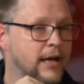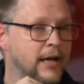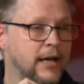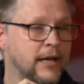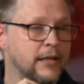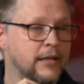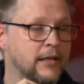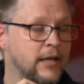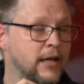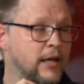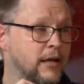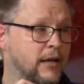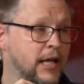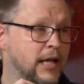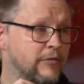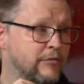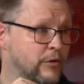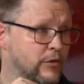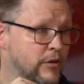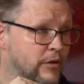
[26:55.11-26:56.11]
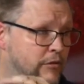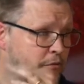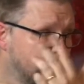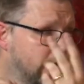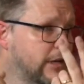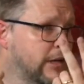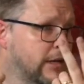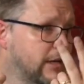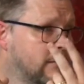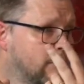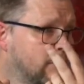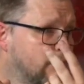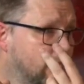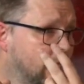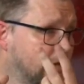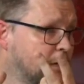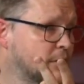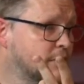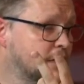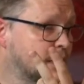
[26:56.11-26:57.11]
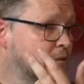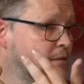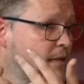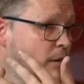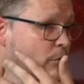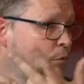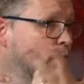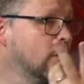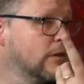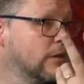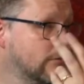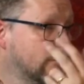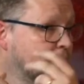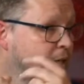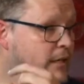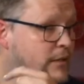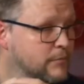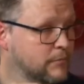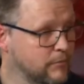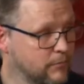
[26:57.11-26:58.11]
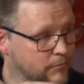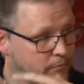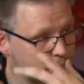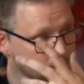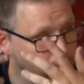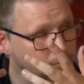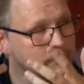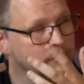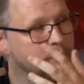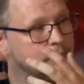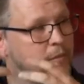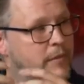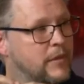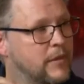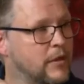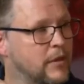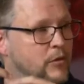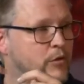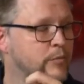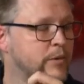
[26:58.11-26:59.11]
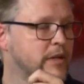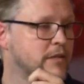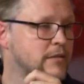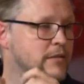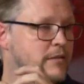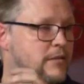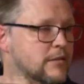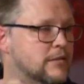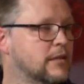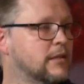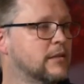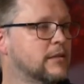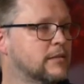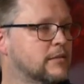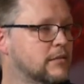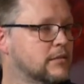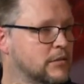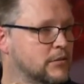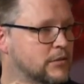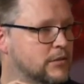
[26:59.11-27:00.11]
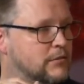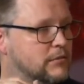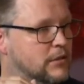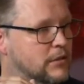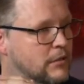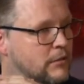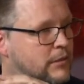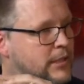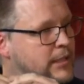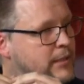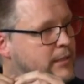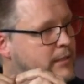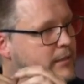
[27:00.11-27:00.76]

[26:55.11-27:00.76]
And for the 3 gear sets that were in the raid, those pieces are still exclusive to the raid.